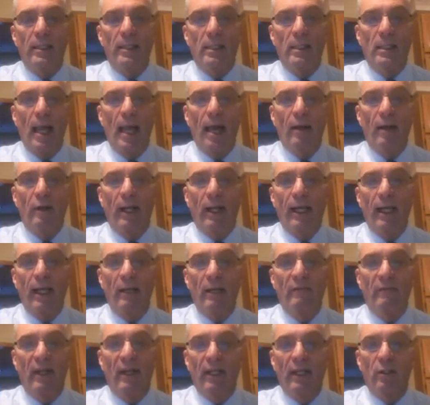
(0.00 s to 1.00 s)
By Saturday
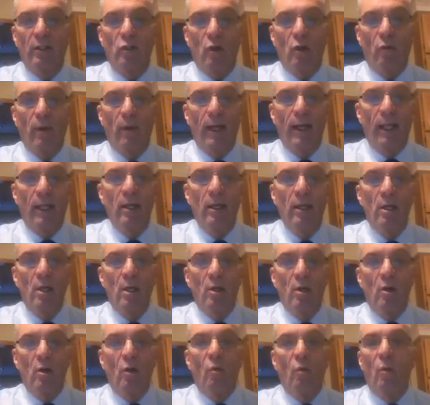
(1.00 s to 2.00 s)
evening, it's already
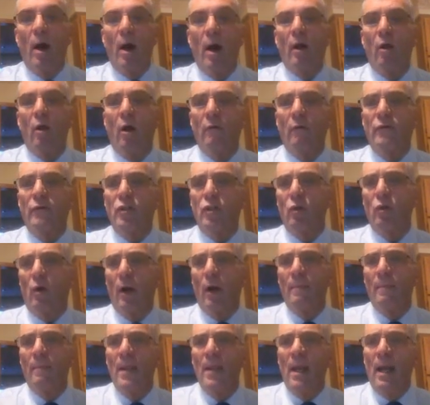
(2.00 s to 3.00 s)
well
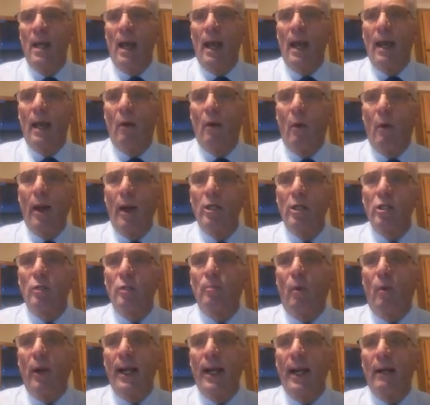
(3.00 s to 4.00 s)
offshore. And I want to
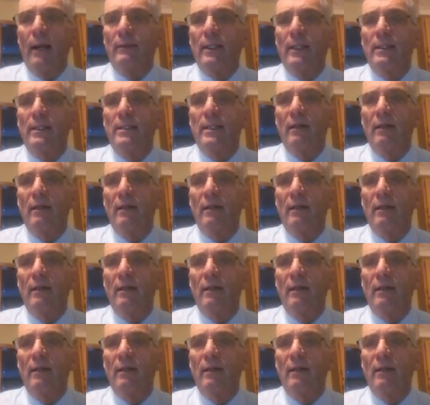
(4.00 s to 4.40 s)
just point out the